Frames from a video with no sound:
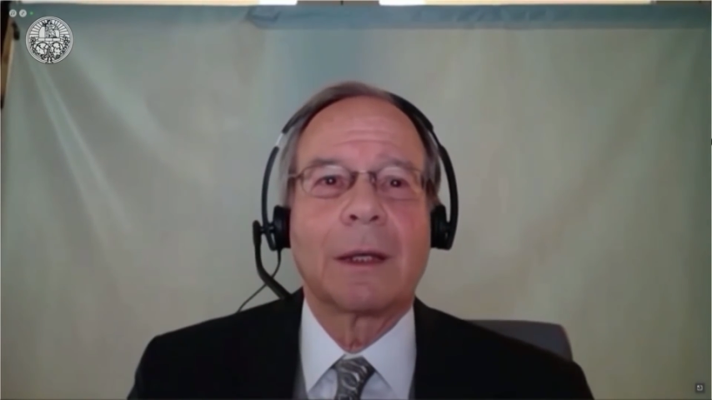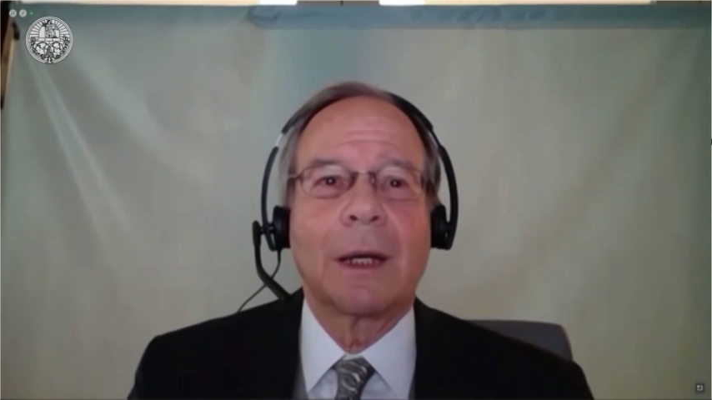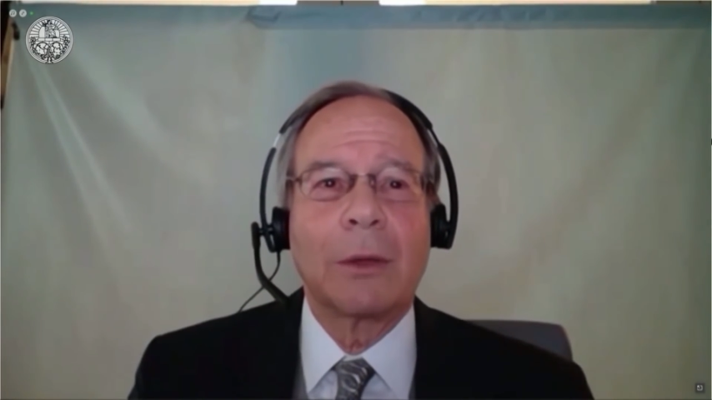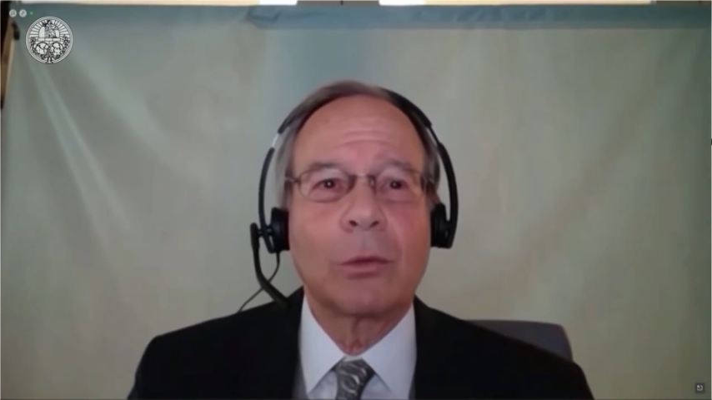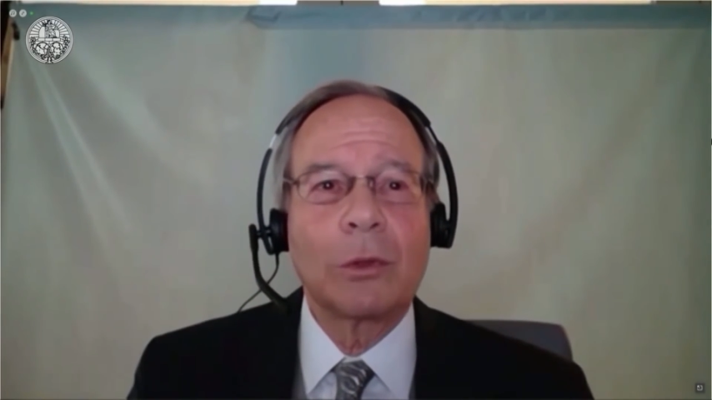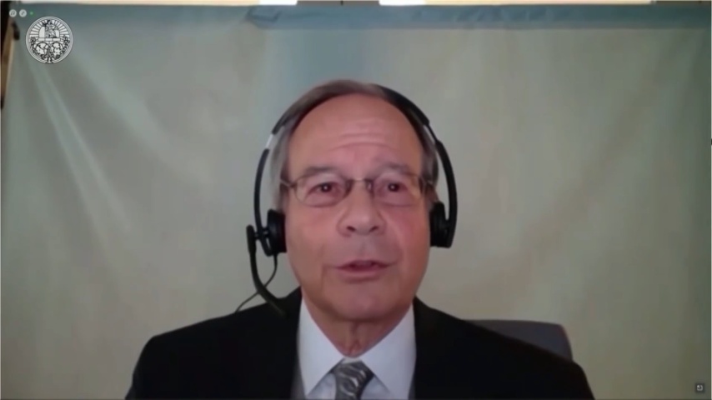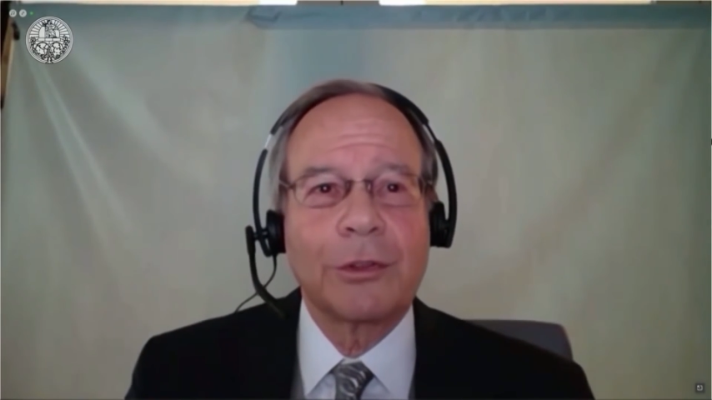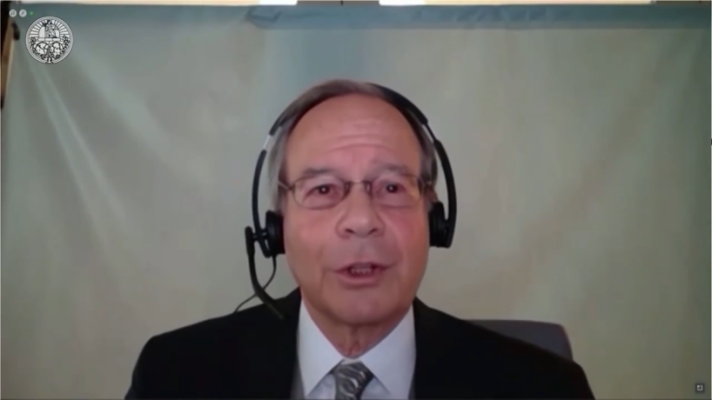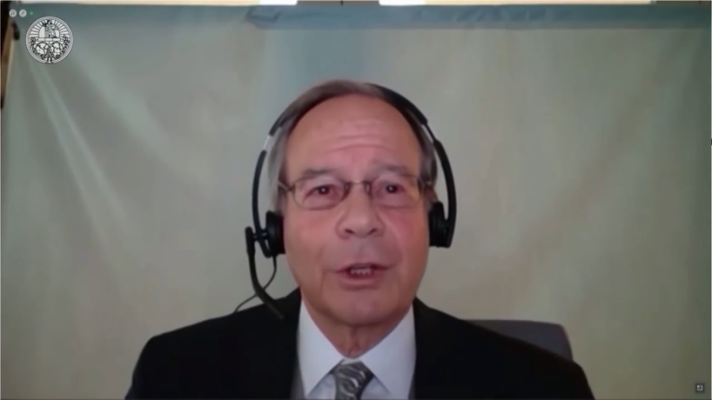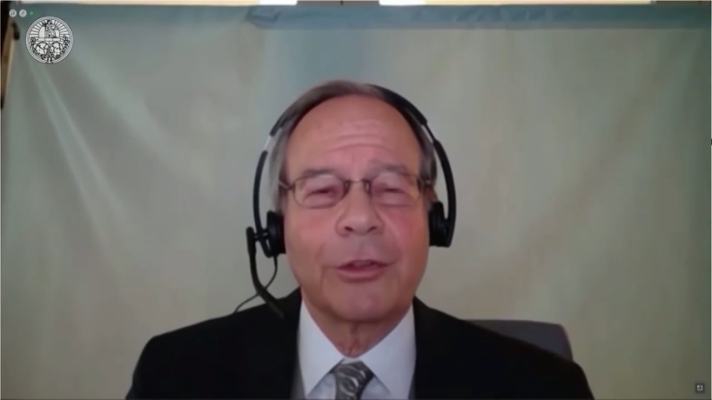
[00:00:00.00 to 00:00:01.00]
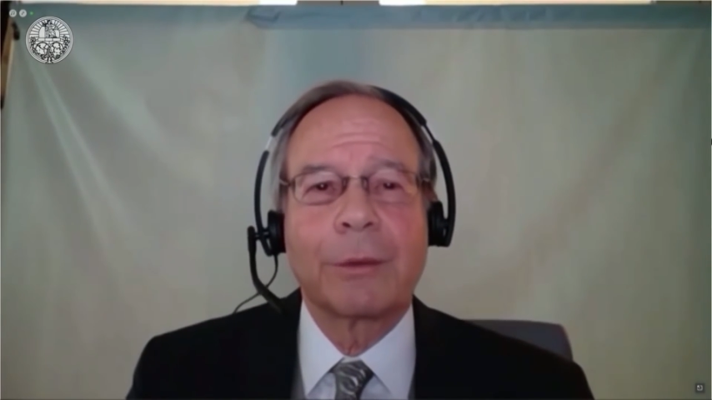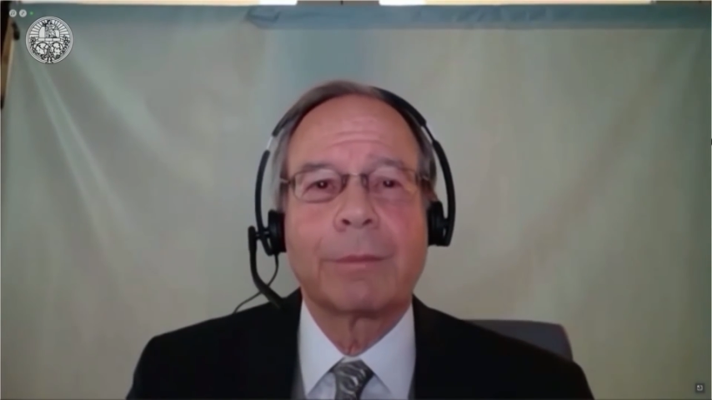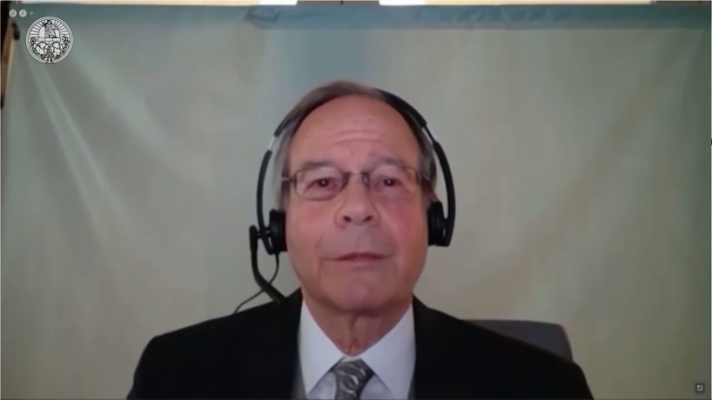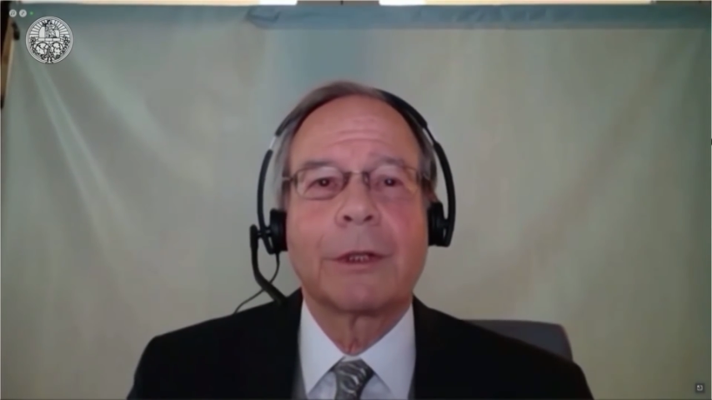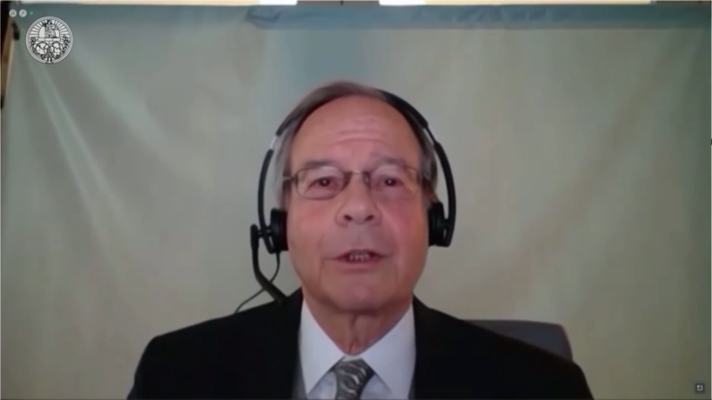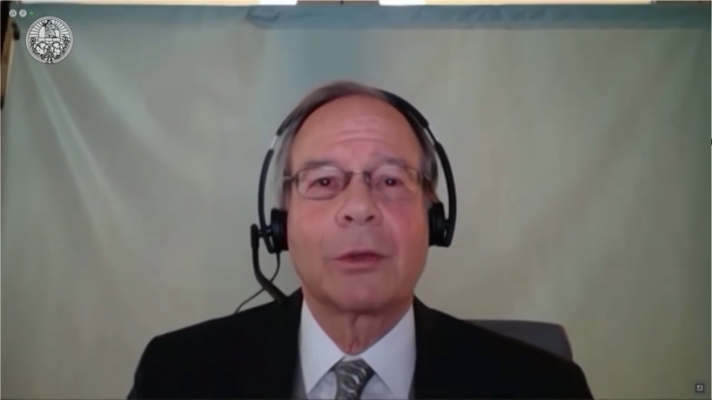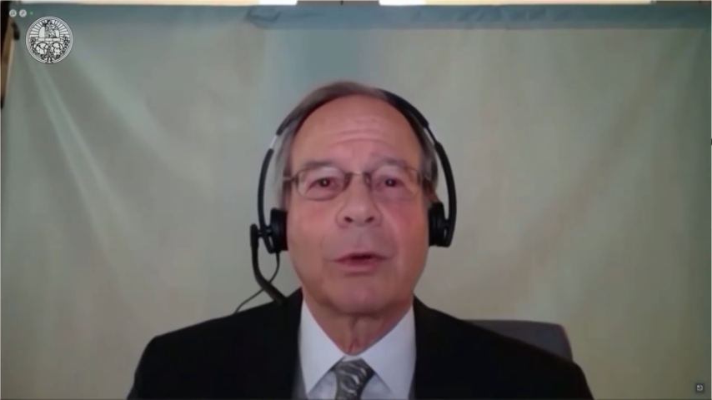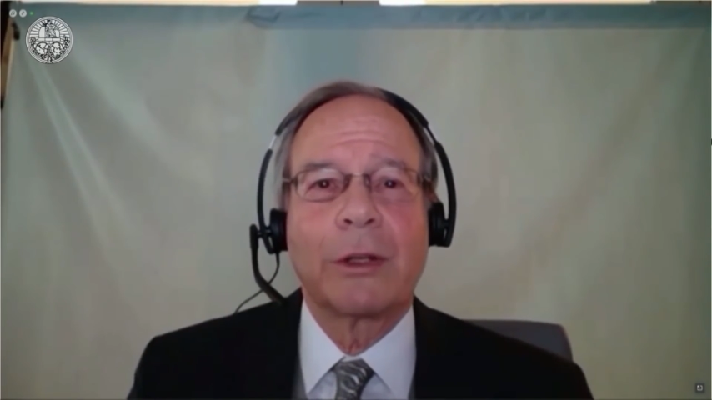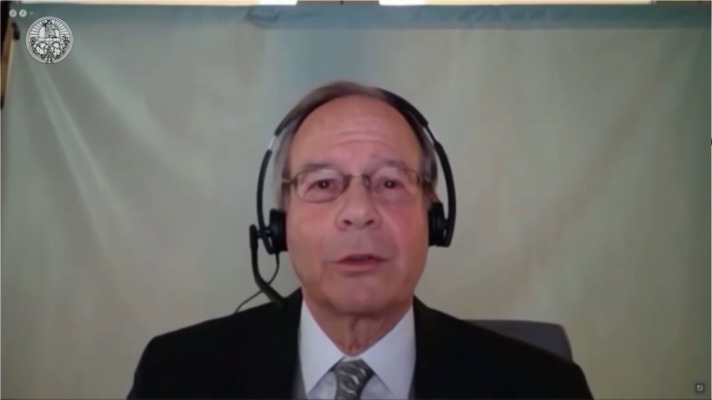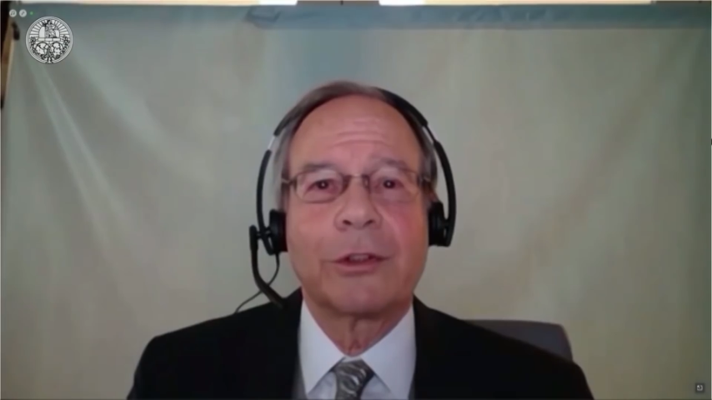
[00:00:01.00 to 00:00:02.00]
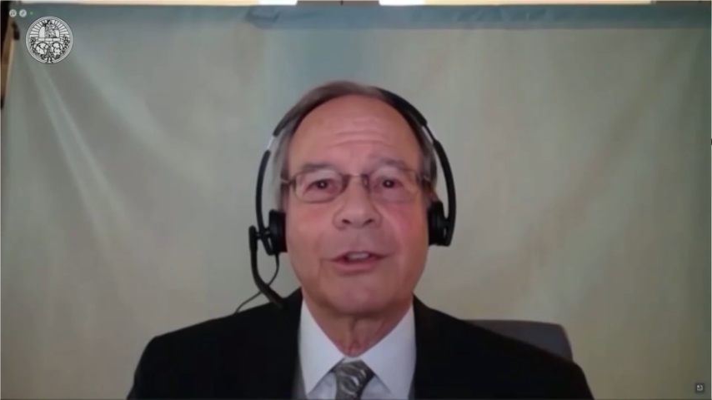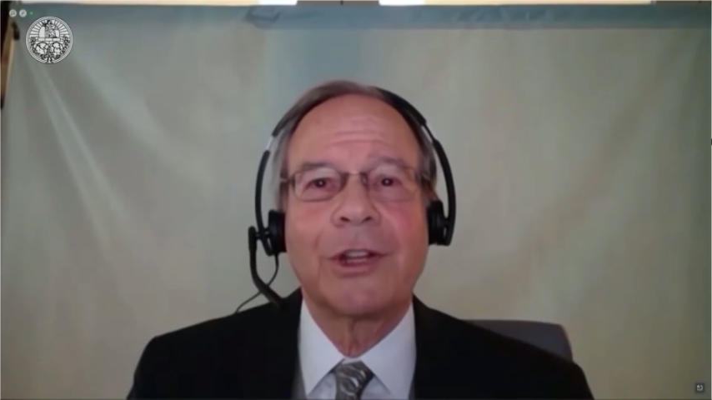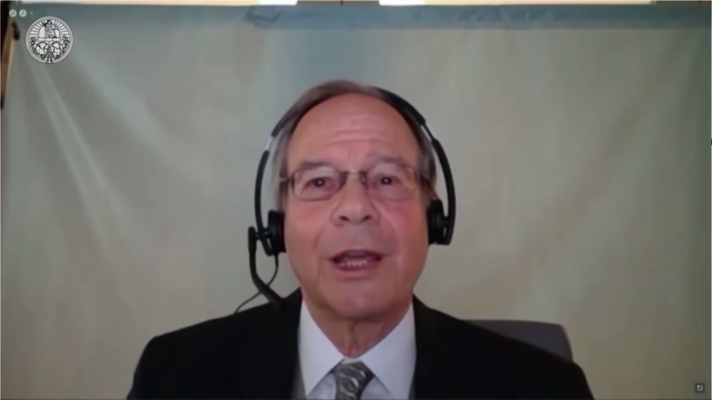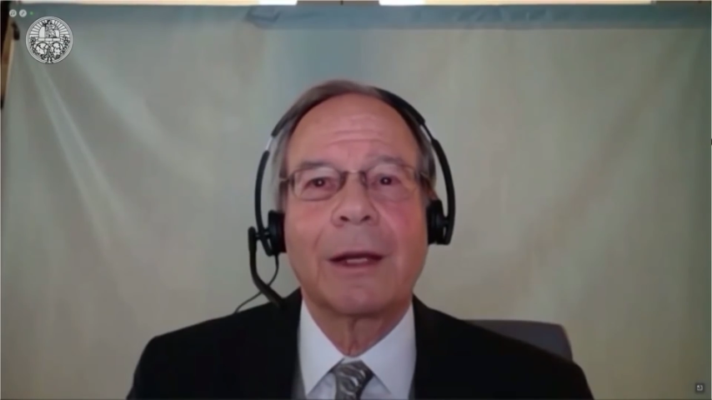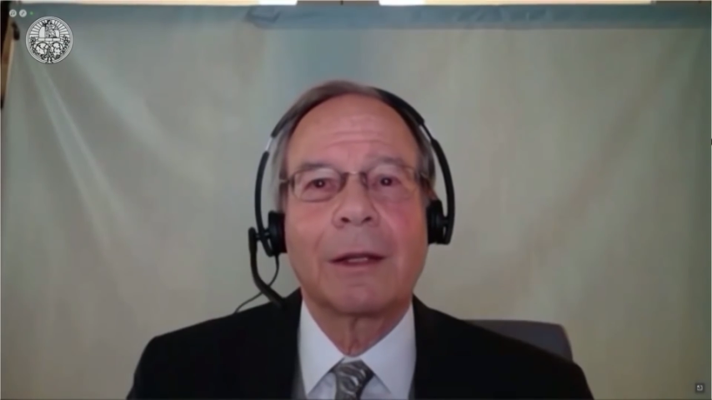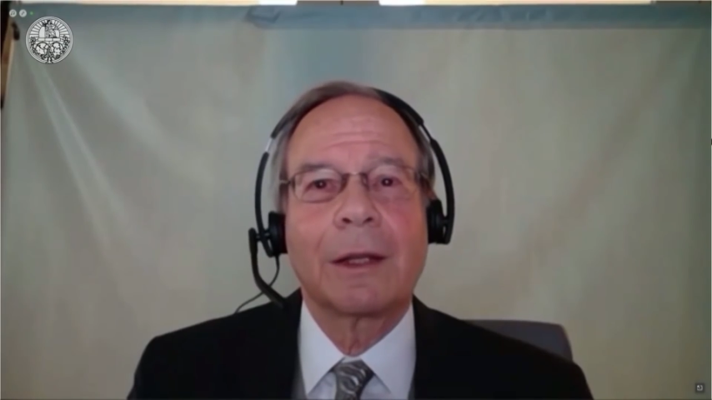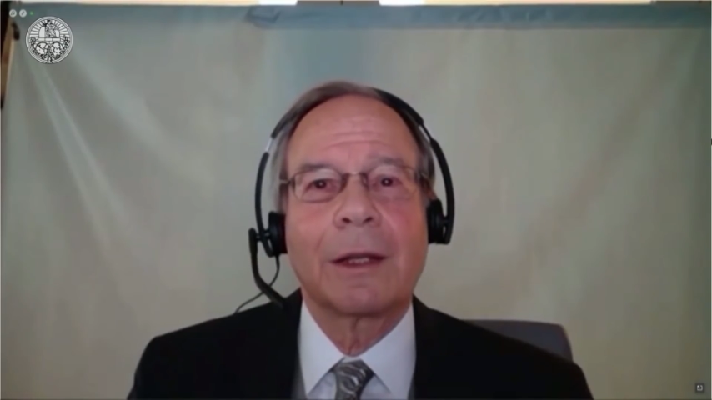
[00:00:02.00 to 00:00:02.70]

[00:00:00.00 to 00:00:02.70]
I will discuss them in greater detail,